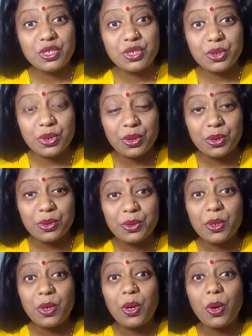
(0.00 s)
to
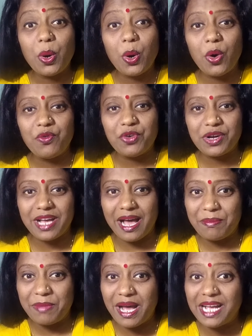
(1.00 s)

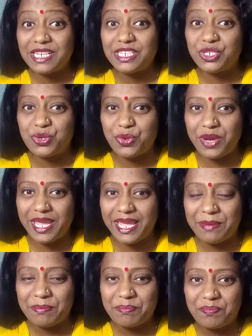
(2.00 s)
overcome her
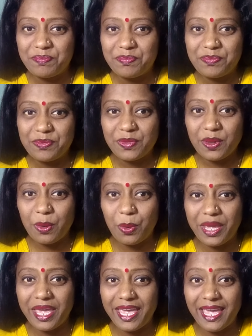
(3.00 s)
dream.
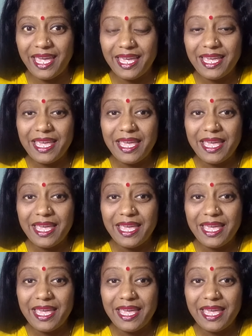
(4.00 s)
Okay?